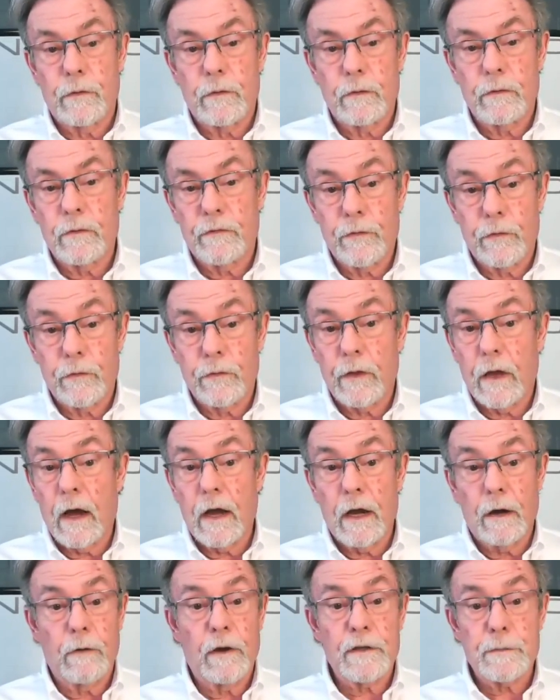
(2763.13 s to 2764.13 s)
for, for the
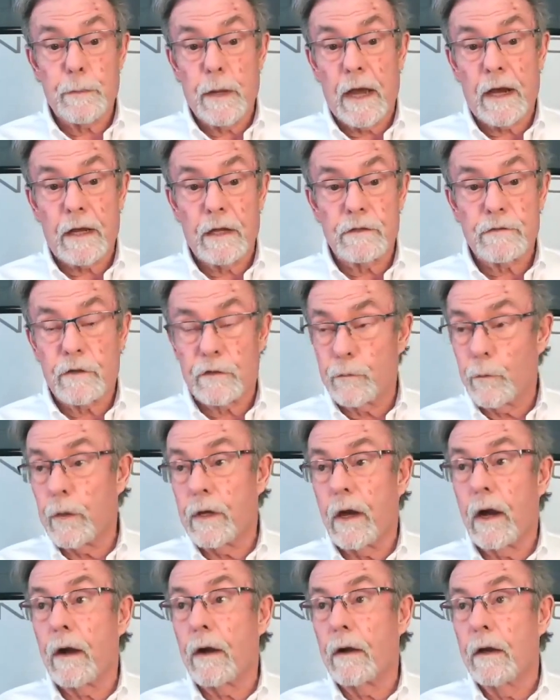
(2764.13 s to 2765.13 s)
IRS package because
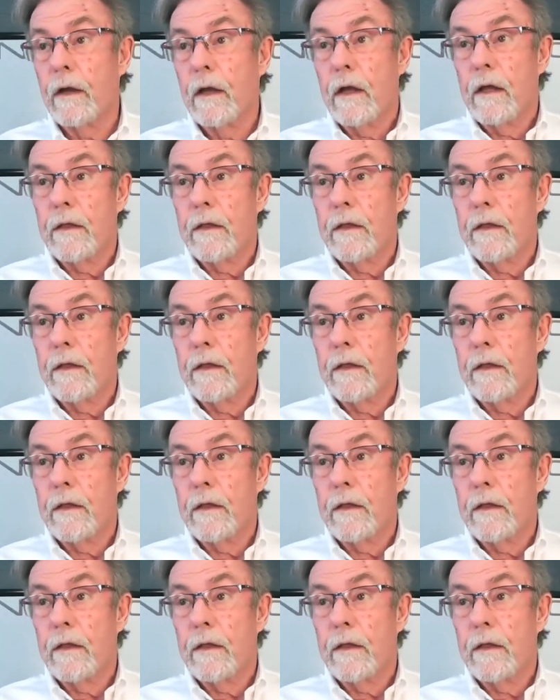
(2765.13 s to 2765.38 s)
we are